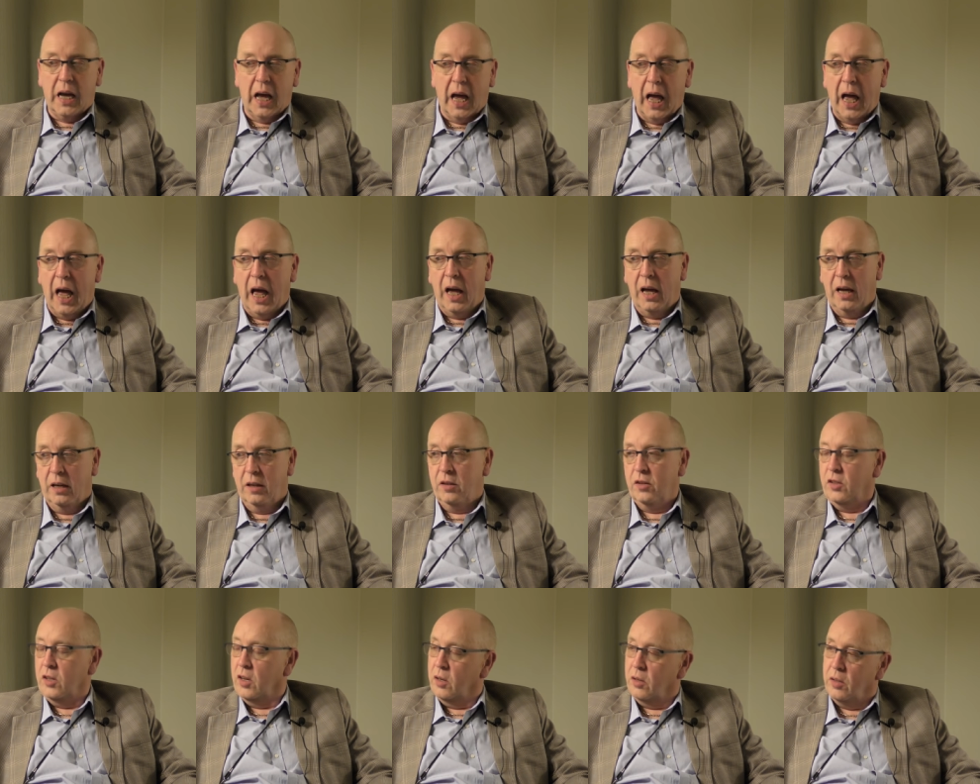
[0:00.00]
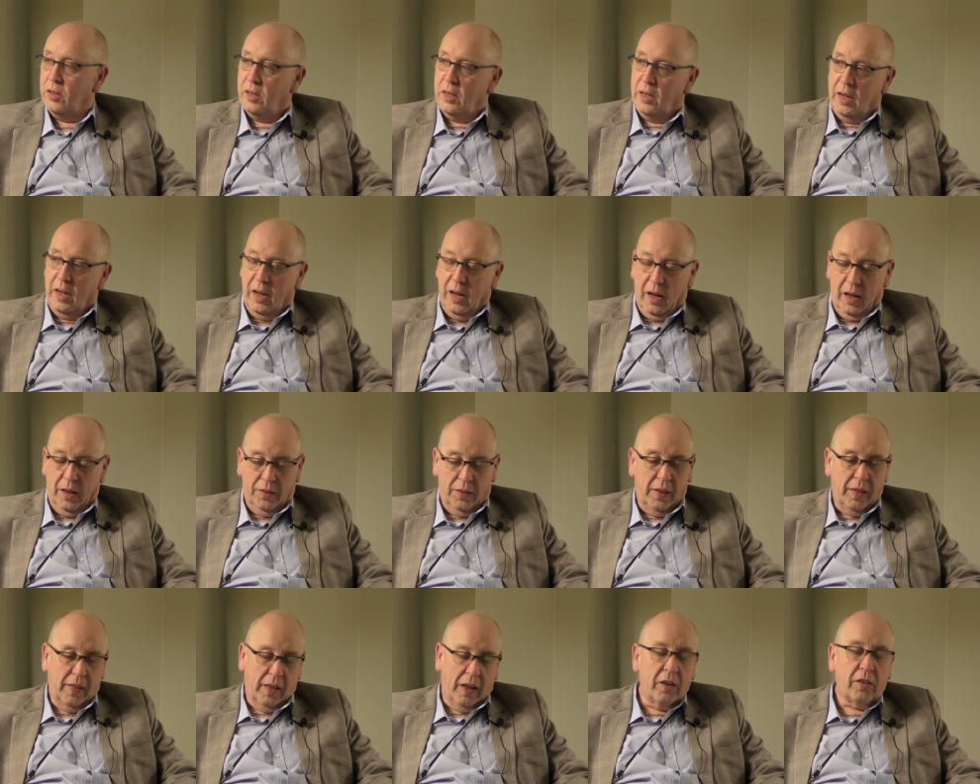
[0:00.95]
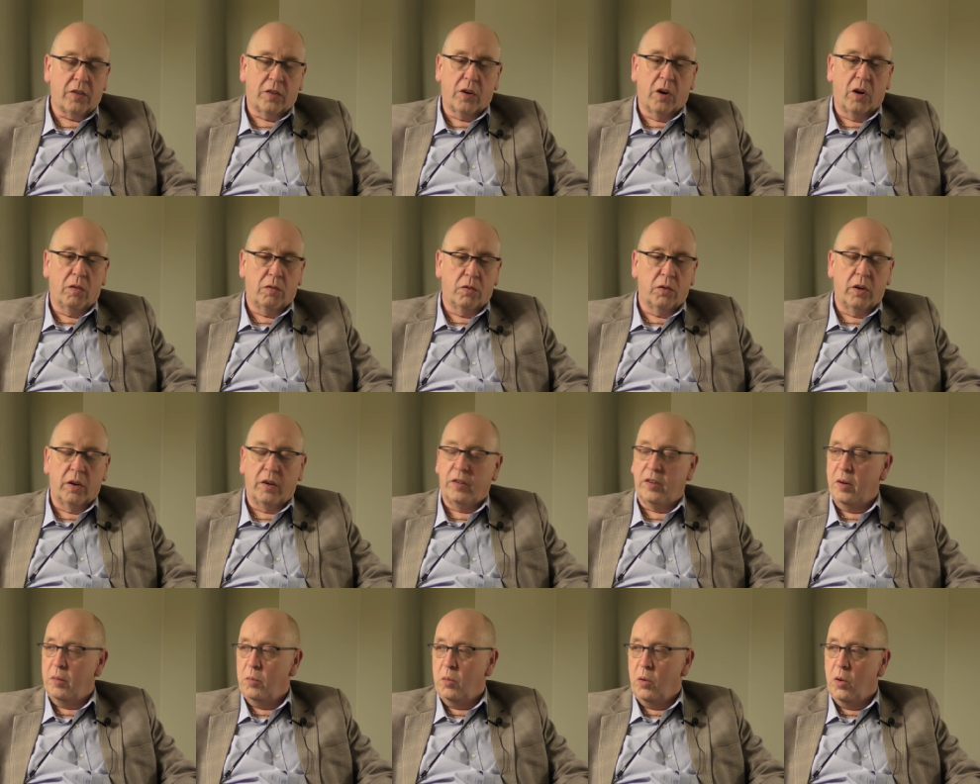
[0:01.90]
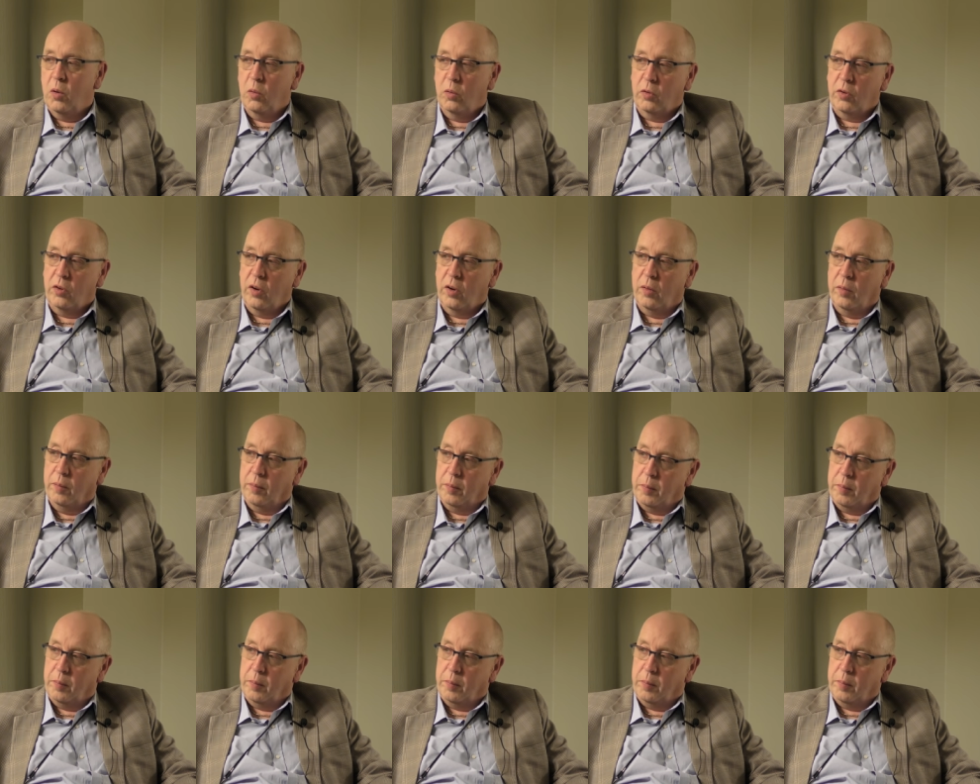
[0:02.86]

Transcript: Uh, so I think that stifled it somewhat also.